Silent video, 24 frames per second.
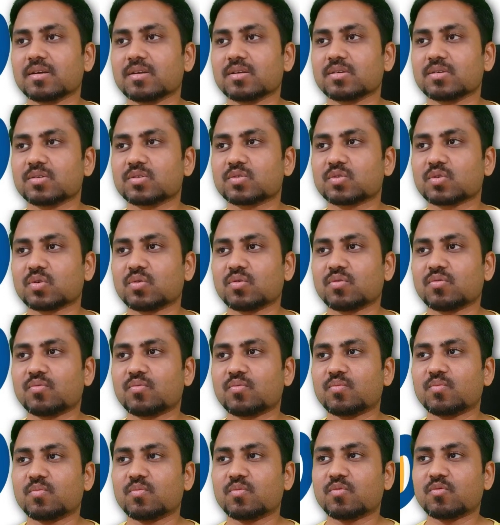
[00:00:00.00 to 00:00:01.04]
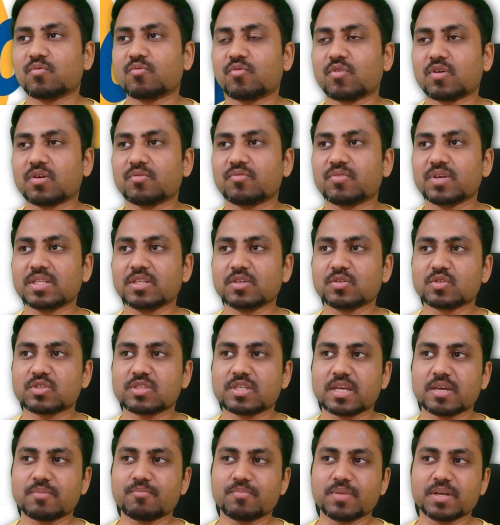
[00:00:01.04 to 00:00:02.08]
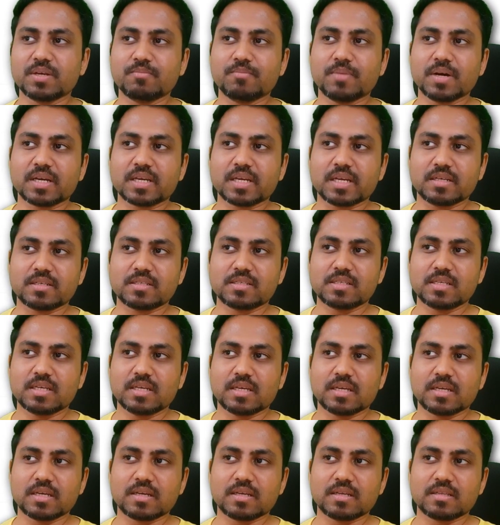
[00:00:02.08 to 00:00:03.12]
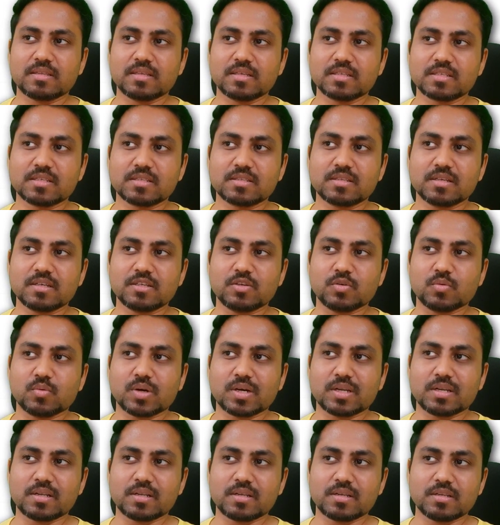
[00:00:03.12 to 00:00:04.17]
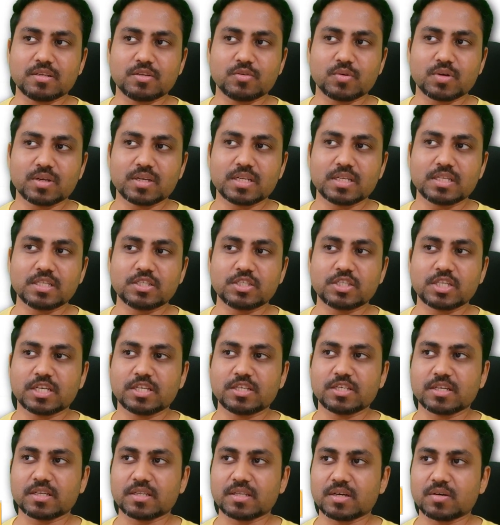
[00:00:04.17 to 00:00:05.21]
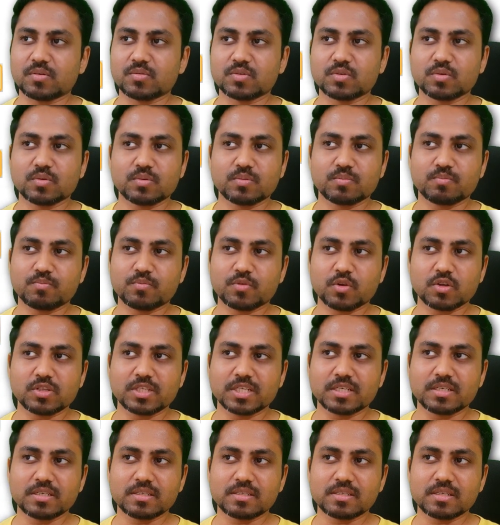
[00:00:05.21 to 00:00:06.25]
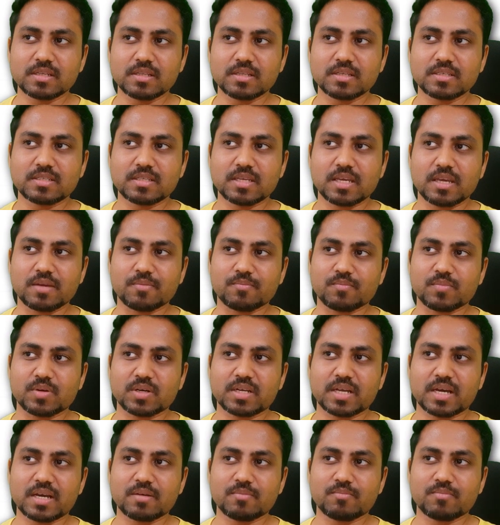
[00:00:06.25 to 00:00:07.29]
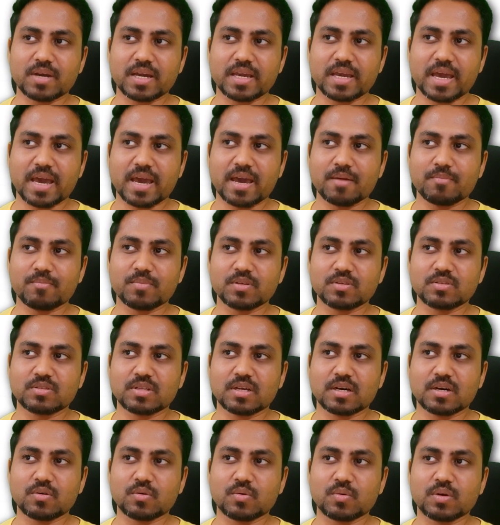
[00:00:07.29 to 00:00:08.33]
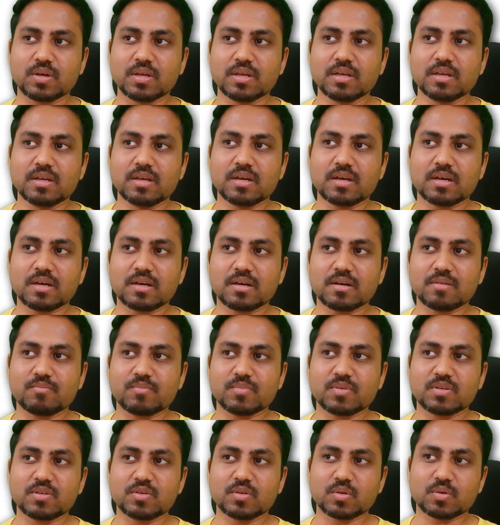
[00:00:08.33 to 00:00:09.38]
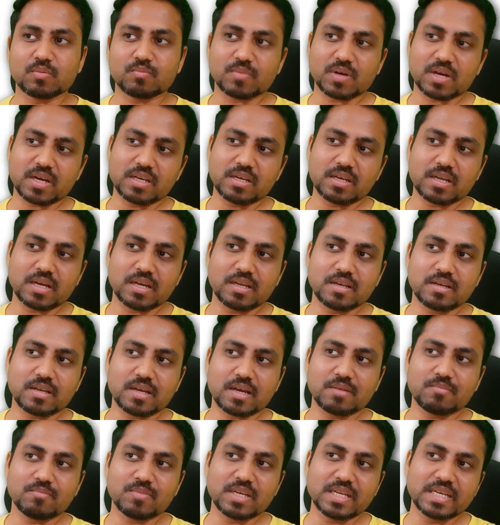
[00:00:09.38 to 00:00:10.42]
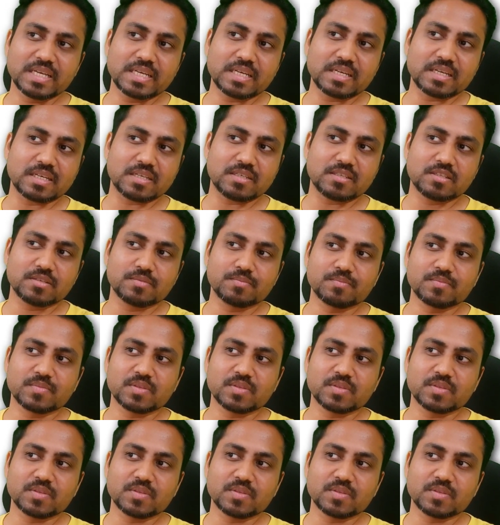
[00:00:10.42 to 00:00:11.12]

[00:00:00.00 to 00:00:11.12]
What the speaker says: So when you say Bitbucket, see, this is the URL is changing now. So project is still the same, but my app is now, I'm linking it.